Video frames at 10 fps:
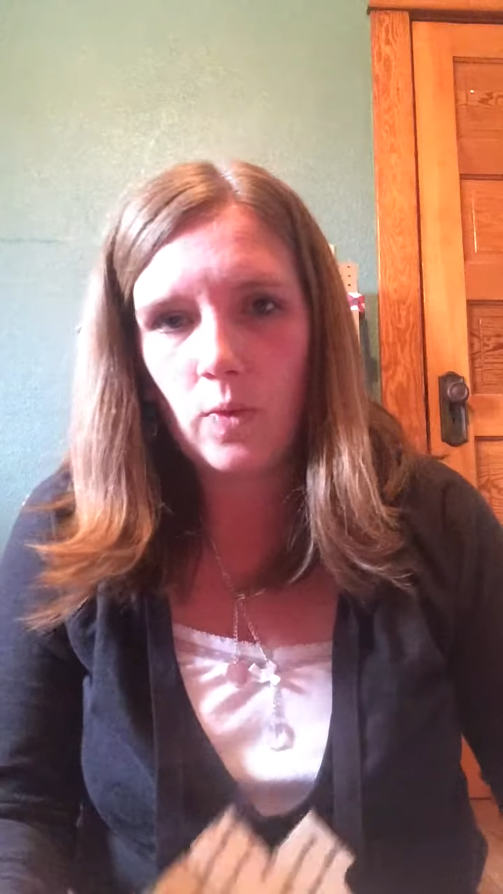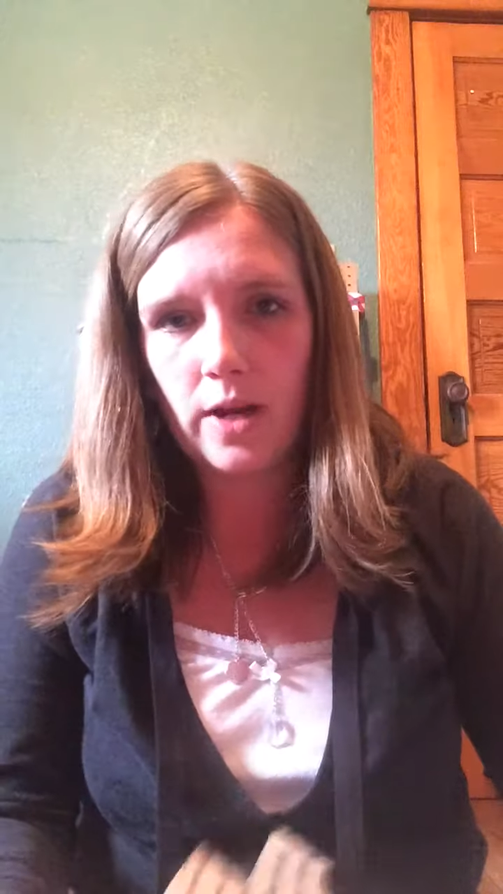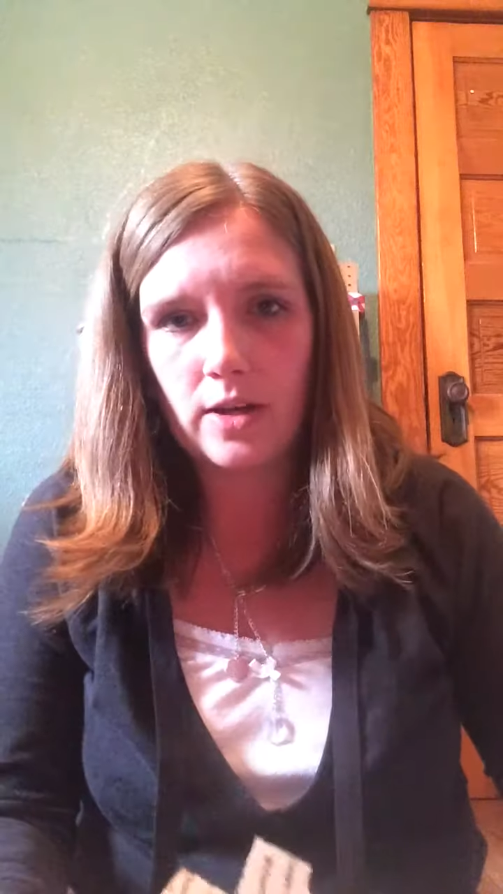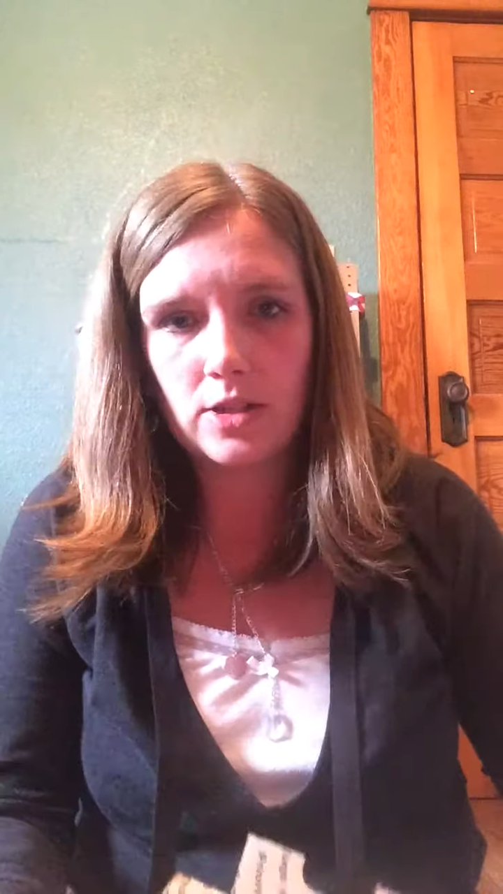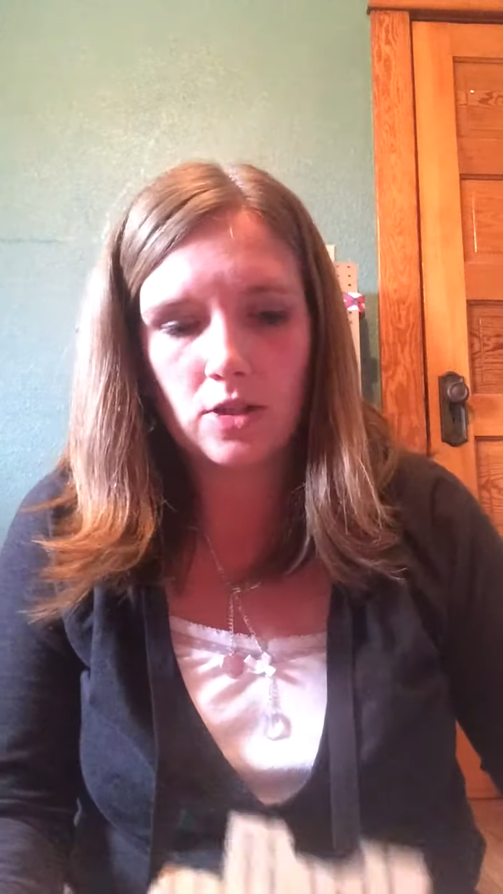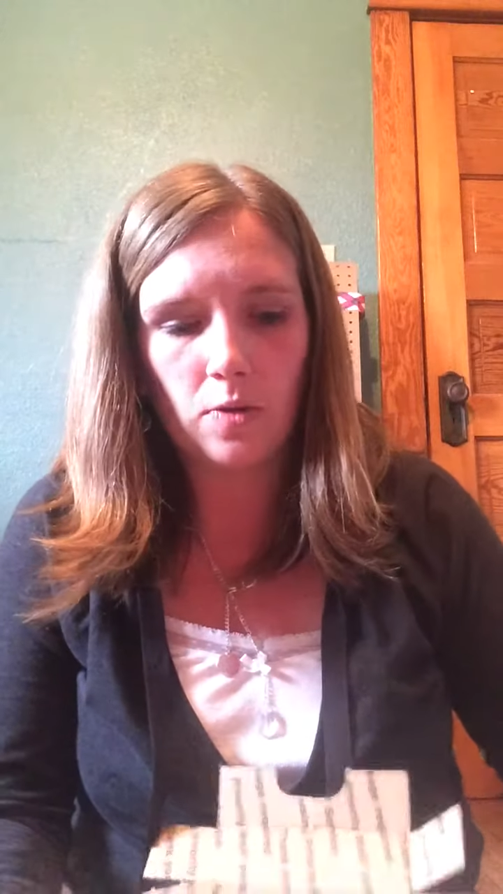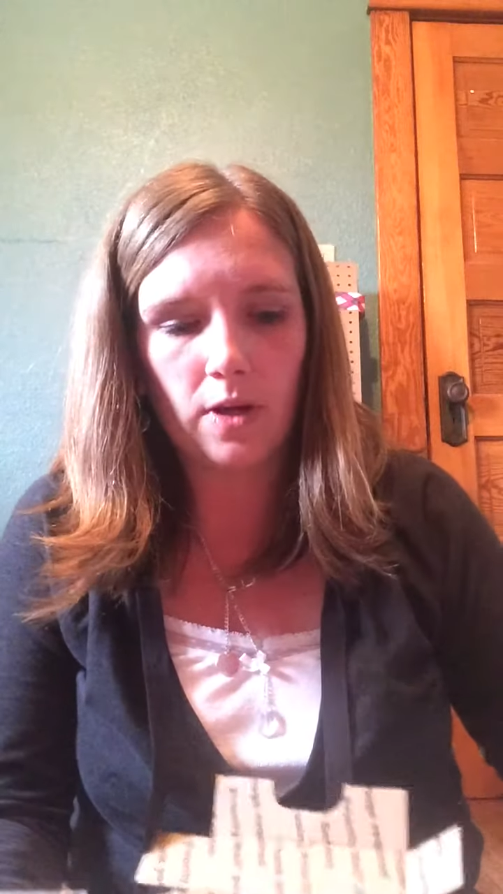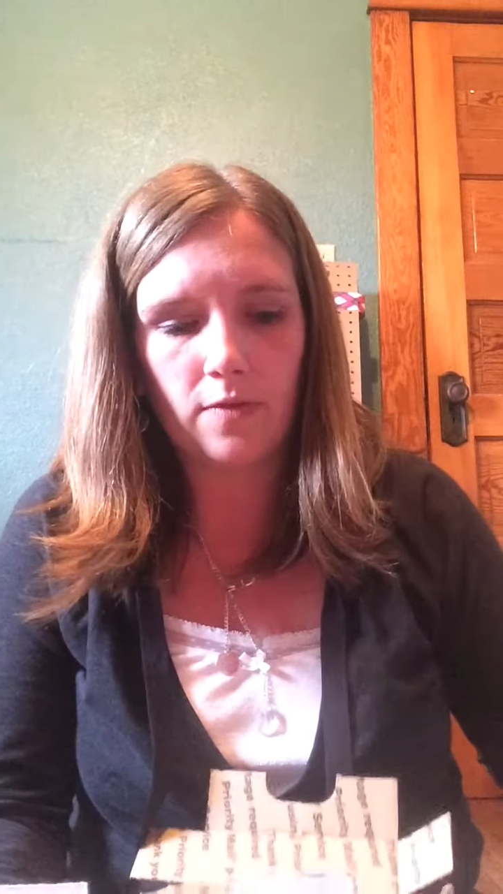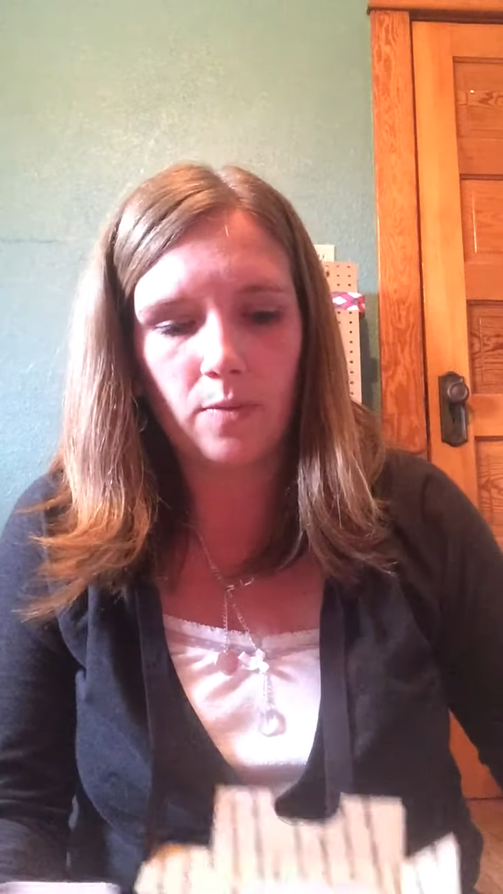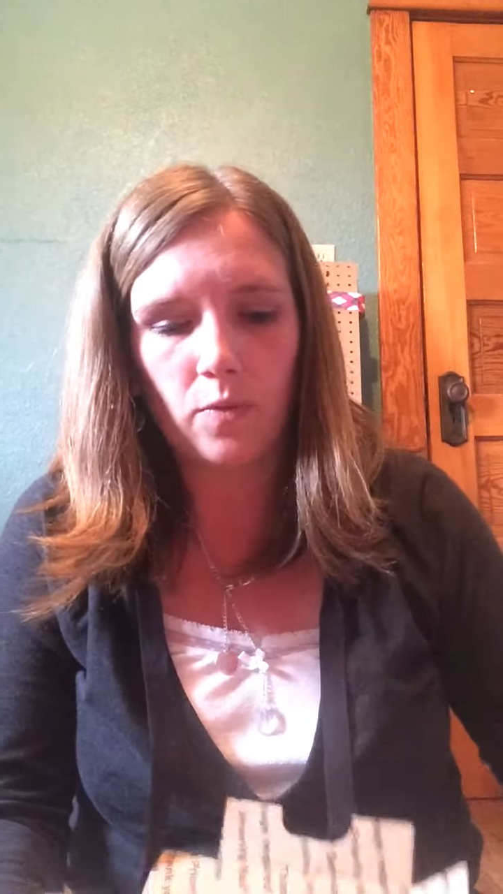where it's
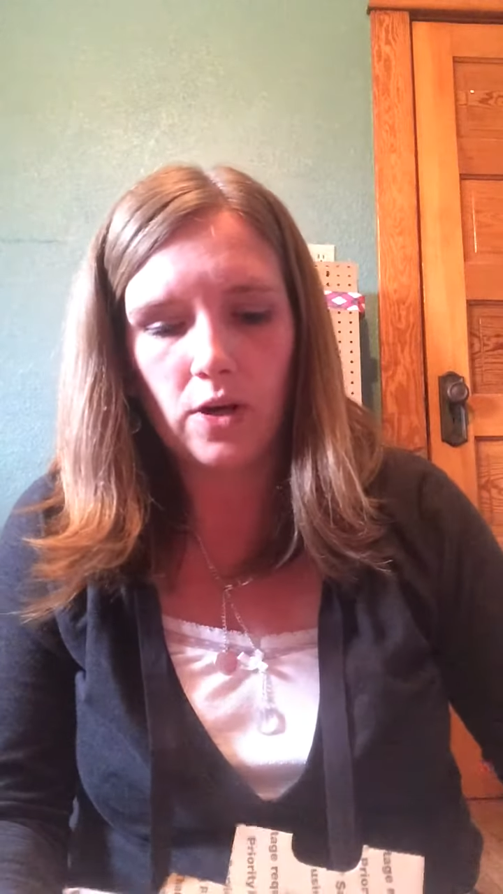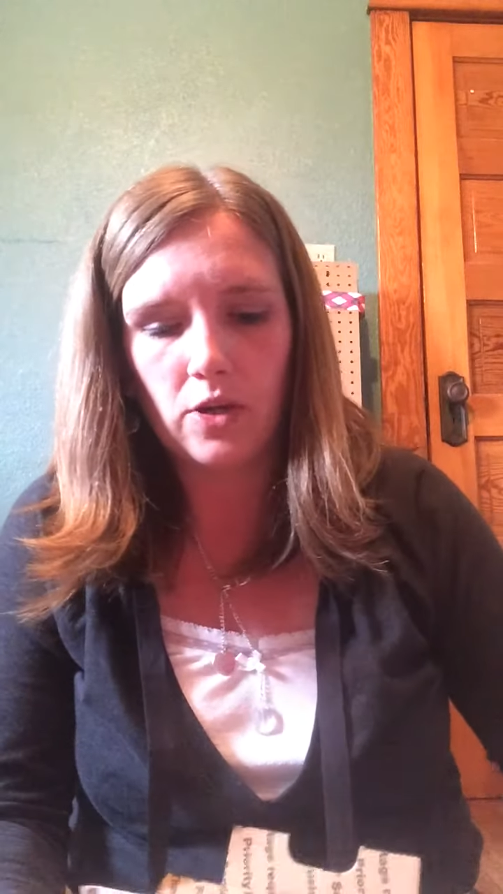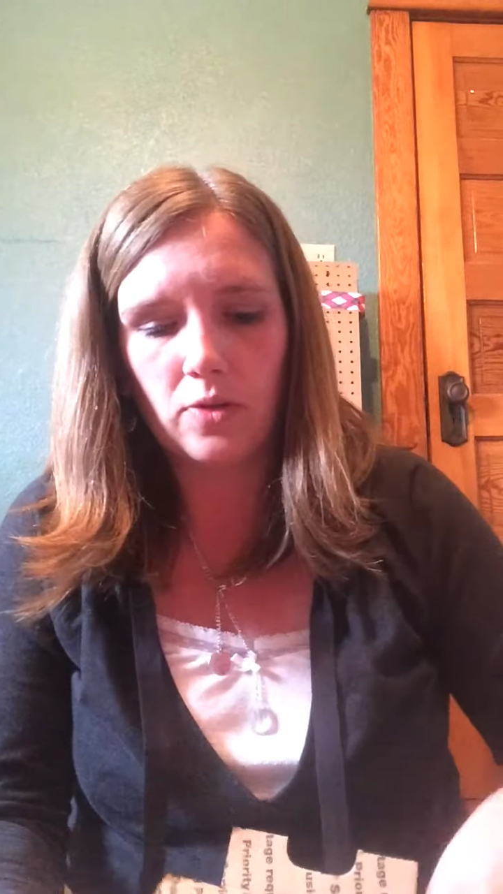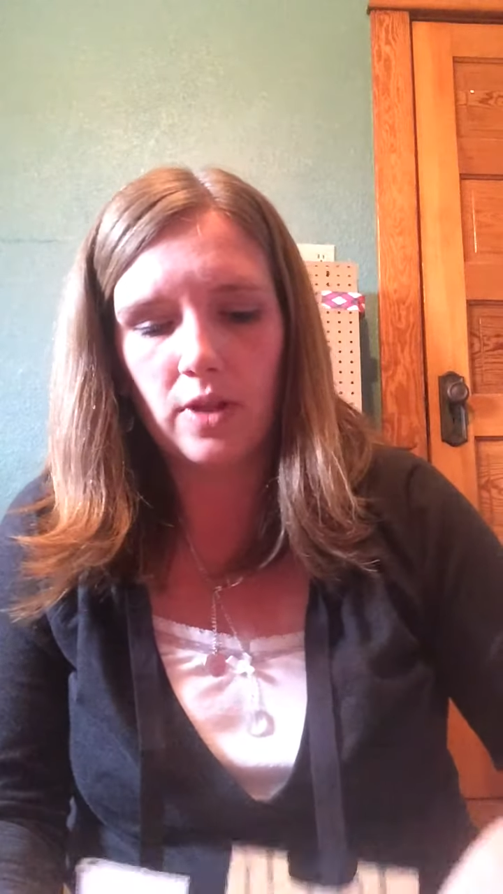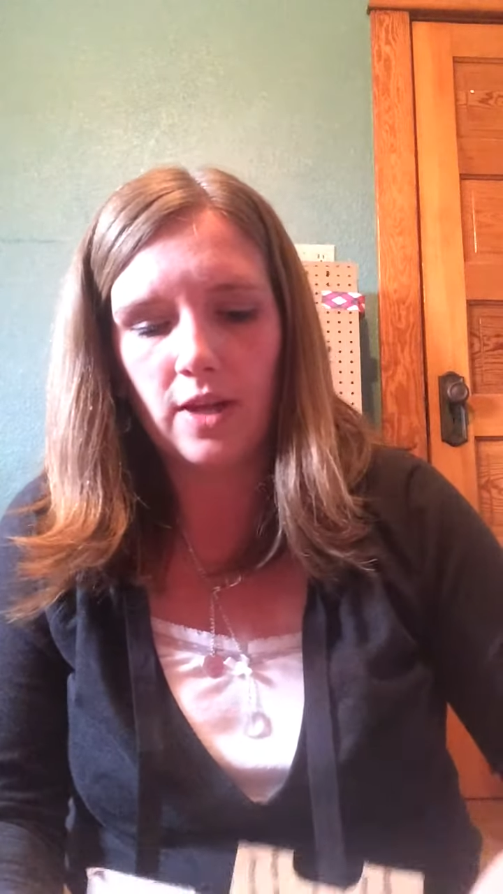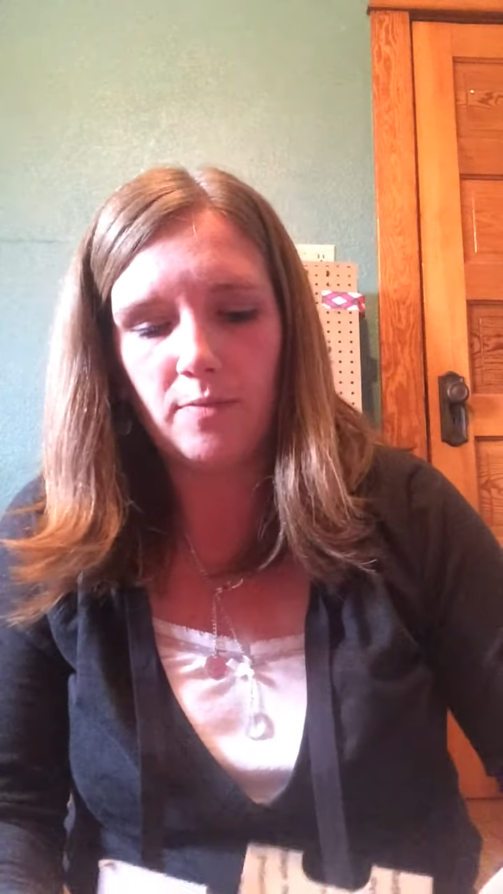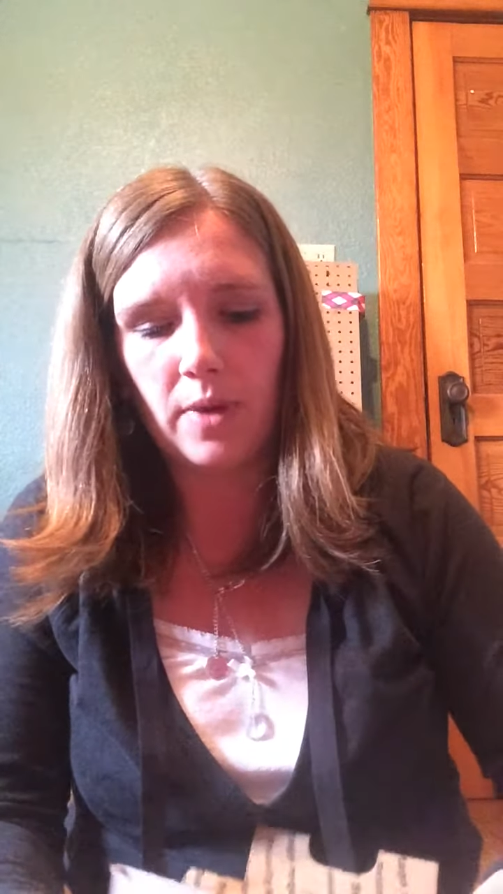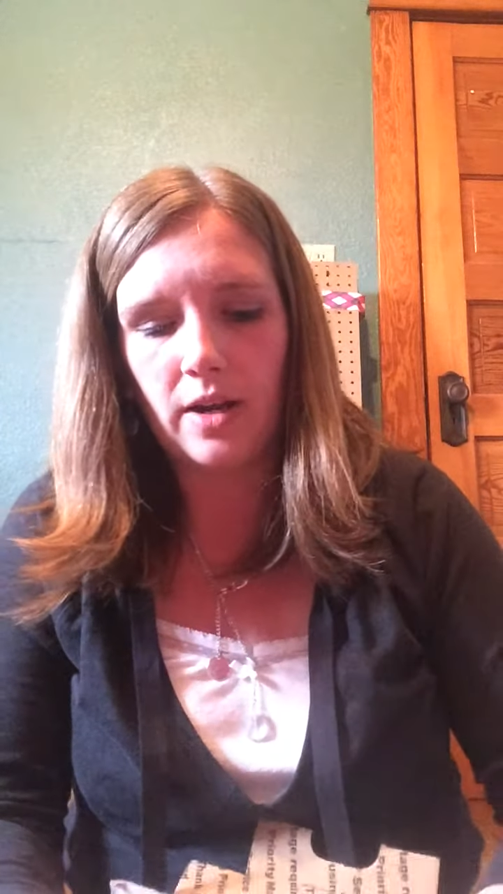going from where you live,